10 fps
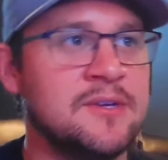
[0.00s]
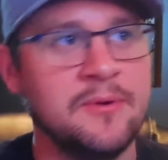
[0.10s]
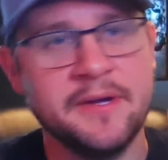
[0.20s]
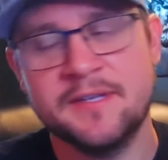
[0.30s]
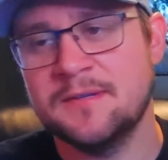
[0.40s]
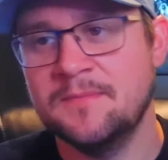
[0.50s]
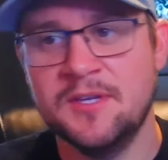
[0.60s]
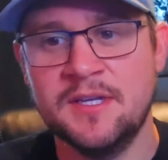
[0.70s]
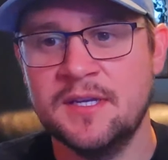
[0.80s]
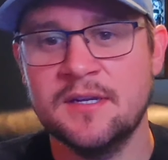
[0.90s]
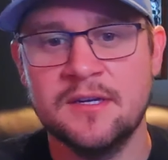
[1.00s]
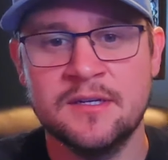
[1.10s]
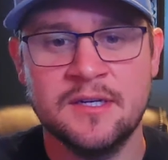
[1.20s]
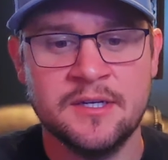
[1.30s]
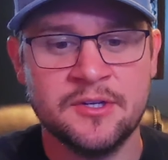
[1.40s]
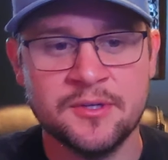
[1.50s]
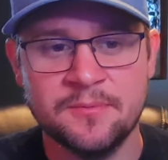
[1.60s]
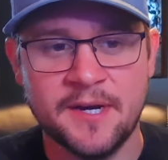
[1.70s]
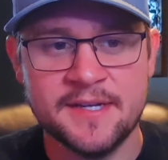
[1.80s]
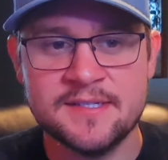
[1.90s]
going to be a good
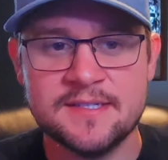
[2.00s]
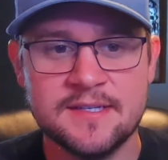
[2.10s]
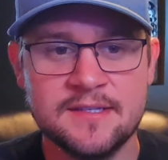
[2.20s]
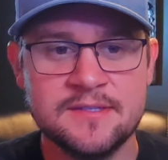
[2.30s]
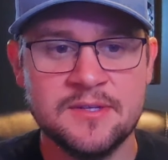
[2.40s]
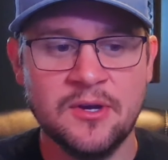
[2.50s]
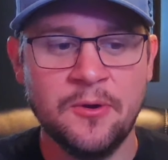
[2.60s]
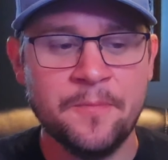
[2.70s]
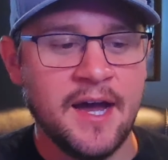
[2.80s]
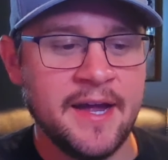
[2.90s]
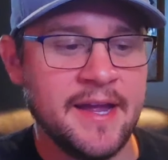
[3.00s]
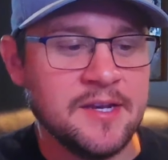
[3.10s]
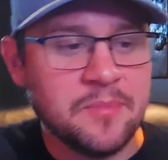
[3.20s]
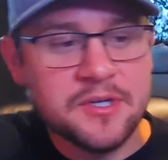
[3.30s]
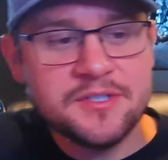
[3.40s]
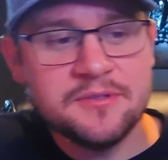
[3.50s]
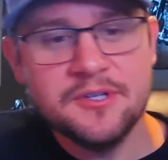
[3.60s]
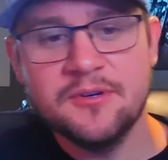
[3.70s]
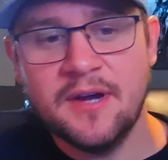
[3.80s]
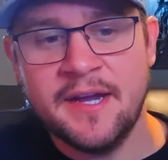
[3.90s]
race. So I had to push
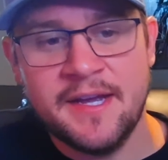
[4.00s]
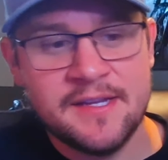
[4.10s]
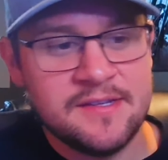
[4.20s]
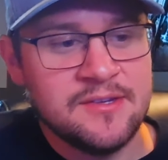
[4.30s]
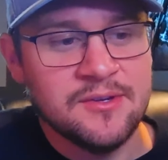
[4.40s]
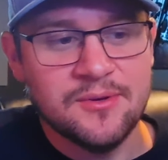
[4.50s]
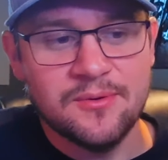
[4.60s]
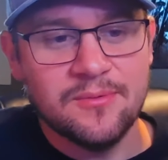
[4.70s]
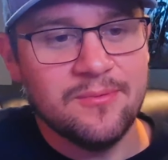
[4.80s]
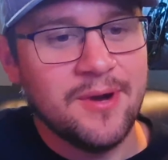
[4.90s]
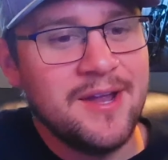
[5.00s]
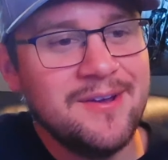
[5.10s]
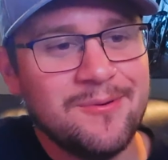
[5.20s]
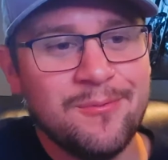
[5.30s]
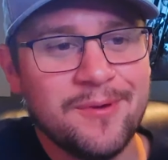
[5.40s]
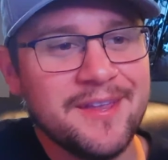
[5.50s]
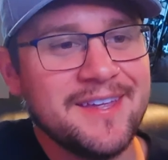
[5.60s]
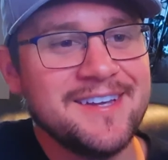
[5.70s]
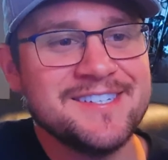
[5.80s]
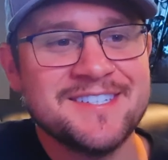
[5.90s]
through. I had to
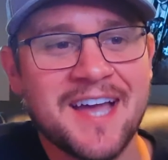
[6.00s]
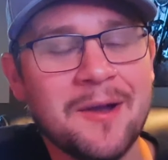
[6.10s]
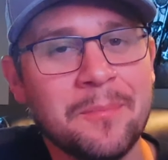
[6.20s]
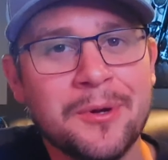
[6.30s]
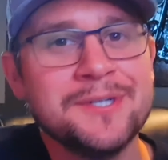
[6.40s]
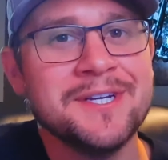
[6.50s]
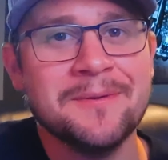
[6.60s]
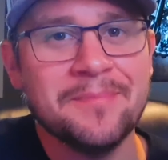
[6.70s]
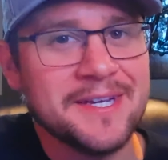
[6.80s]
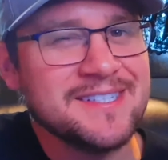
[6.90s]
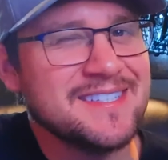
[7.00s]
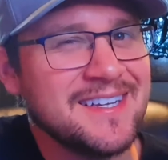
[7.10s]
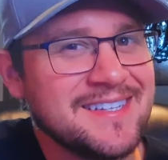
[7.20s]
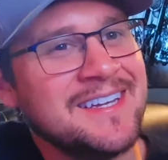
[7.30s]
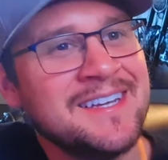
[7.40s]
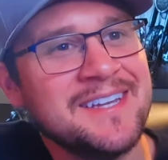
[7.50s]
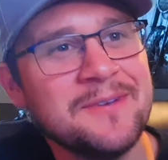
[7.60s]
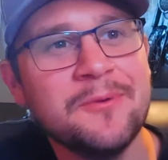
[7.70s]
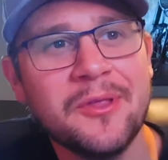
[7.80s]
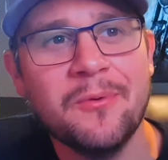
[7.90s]
really just kind of push it in places it didn't
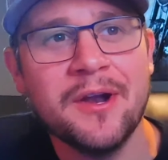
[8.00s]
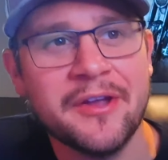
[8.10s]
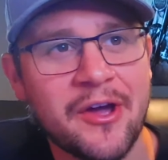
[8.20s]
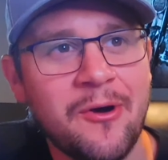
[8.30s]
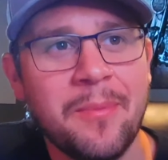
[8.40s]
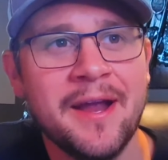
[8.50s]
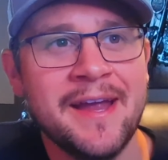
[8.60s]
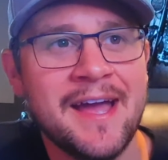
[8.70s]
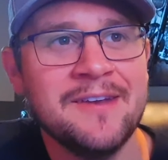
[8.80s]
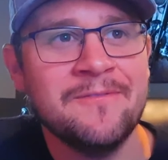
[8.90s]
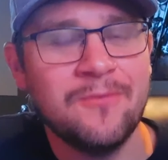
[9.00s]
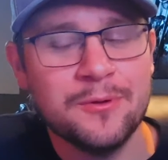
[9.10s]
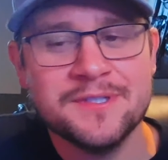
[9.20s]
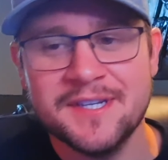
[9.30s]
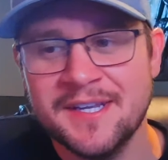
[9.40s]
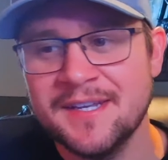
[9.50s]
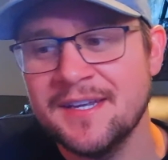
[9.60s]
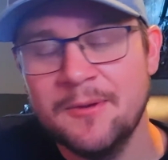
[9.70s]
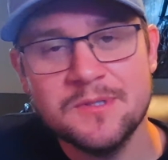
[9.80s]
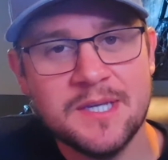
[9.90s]
really want to go, but I had to force it in, and
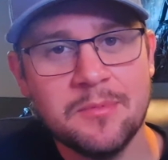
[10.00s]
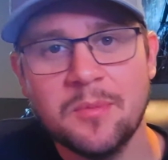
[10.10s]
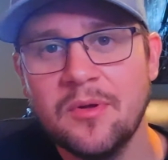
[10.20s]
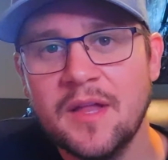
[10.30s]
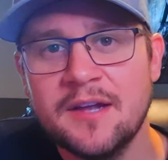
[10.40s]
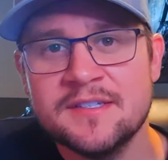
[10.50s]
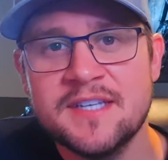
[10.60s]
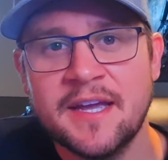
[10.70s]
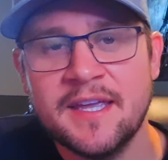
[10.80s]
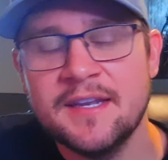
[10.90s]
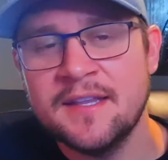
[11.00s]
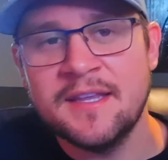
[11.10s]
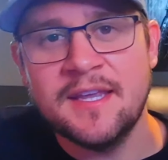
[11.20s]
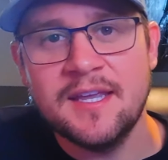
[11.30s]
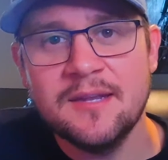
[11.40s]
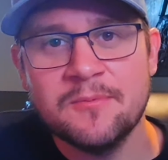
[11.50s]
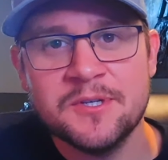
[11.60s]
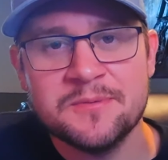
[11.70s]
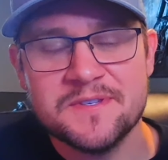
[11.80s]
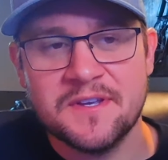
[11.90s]
I was able to pull out a second in the heat,
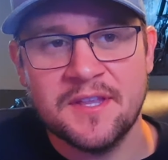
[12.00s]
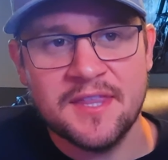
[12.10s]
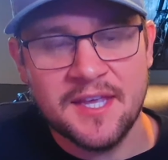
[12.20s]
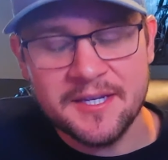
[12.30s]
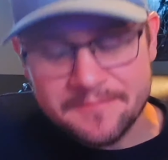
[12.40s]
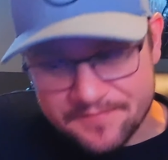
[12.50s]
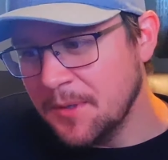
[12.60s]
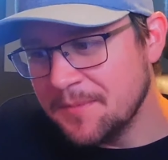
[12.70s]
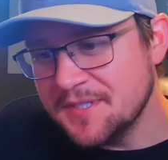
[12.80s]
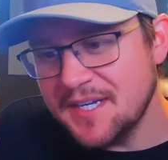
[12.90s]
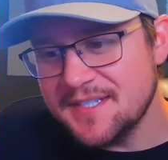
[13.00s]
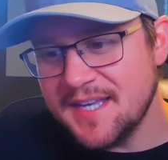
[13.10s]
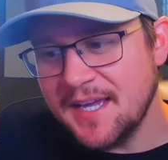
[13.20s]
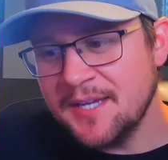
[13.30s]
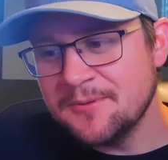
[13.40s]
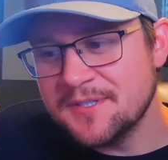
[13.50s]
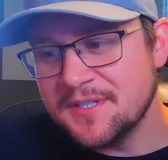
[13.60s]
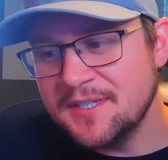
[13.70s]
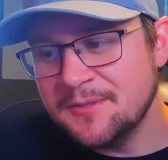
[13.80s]
which was a good thing. But besides that, it was a